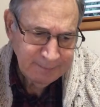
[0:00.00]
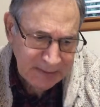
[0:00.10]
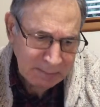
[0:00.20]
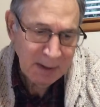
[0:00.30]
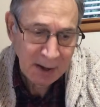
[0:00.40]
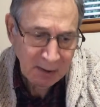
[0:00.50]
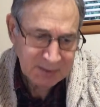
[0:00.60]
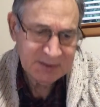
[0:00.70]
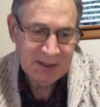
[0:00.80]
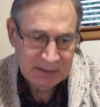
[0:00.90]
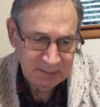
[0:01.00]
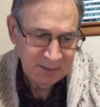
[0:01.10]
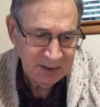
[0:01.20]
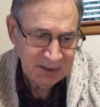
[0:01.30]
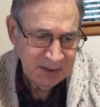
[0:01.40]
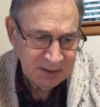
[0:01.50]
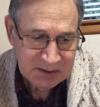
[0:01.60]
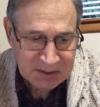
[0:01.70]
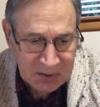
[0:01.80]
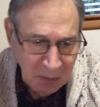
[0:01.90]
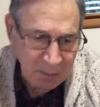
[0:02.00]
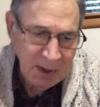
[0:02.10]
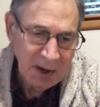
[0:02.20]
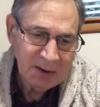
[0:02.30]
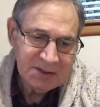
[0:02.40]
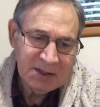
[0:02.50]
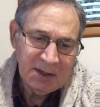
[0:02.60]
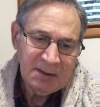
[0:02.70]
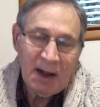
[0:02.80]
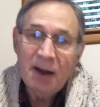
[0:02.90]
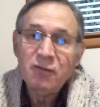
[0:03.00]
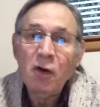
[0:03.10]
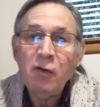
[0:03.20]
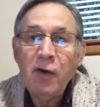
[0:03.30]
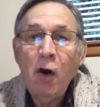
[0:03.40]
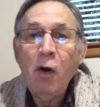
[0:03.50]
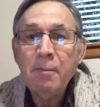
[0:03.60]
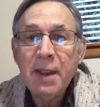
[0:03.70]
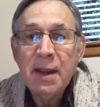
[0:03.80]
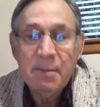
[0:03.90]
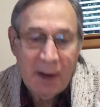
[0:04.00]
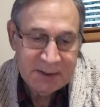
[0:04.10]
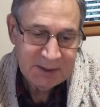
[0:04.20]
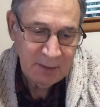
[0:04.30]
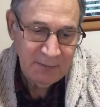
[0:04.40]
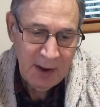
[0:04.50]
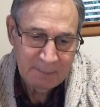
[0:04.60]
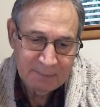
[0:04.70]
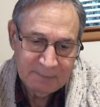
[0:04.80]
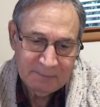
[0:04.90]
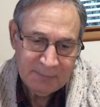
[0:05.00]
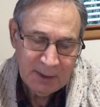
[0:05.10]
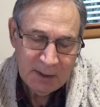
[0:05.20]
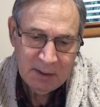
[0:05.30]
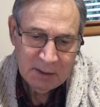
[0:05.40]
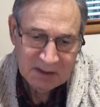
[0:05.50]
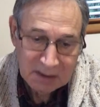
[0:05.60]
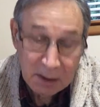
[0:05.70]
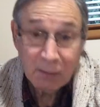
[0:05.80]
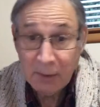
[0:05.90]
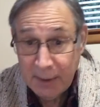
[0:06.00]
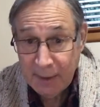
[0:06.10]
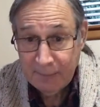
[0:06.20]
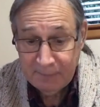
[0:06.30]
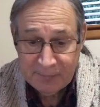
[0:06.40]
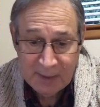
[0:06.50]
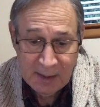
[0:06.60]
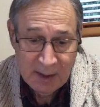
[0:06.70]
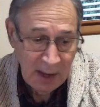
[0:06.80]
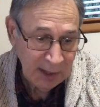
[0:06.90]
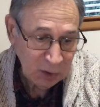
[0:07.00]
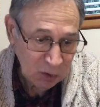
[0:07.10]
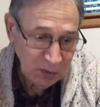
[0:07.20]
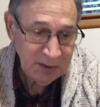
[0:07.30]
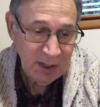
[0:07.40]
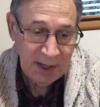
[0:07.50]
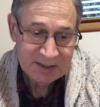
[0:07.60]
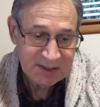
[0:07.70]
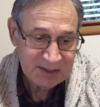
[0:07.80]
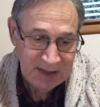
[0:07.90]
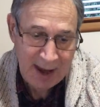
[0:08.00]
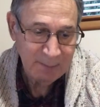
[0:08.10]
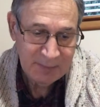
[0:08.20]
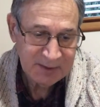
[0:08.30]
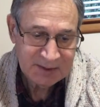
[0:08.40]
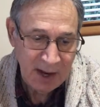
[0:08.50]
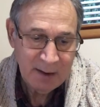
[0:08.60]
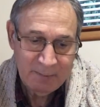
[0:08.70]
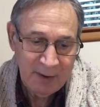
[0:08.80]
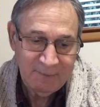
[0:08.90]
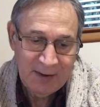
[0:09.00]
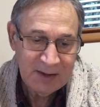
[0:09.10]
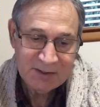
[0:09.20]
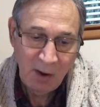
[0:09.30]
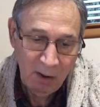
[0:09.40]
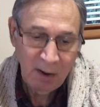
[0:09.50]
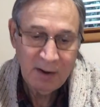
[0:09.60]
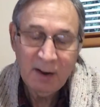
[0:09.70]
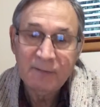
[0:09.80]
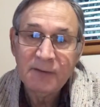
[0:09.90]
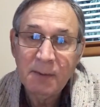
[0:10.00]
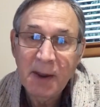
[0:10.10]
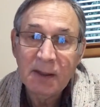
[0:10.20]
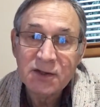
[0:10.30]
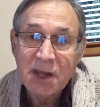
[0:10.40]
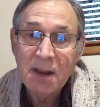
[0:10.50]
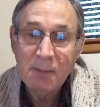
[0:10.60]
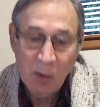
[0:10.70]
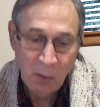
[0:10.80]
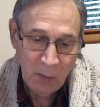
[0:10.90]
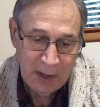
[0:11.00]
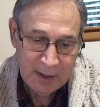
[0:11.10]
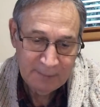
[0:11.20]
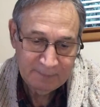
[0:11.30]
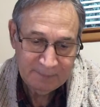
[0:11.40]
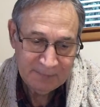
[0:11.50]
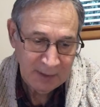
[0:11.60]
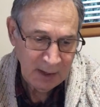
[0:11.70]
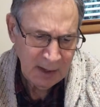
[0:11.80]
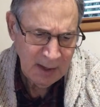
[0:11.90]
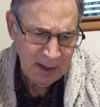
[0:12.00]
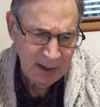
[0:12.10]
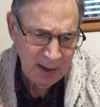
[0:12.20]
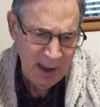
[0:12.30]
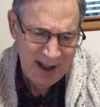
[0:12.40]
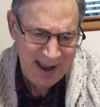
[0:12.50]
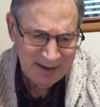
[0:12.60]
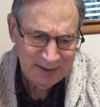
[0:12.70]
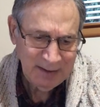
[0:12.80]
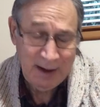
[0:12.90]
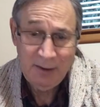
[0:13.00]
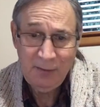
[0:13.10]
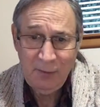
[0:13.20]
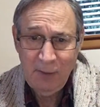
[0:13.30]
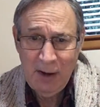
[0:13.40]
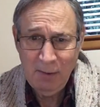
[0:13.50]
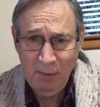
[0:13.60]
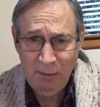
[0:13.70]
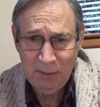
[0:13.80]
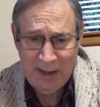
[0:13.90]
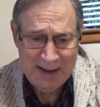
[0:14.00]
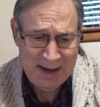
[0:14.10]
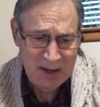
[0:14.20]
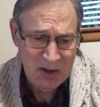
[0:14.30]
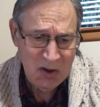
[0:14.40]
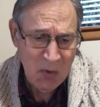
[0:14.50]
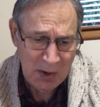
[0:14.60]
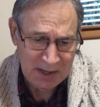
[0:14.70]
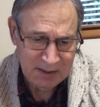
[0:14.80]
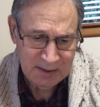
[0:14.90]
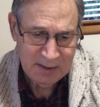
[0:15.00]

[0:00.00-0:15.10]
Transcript: Embarrassing. So embarrassing that I drove home beating myself up. Literally. I could not slap the side of my face hard enough to make the shame go away. I'd acted like a 3-year-old, and I knew it.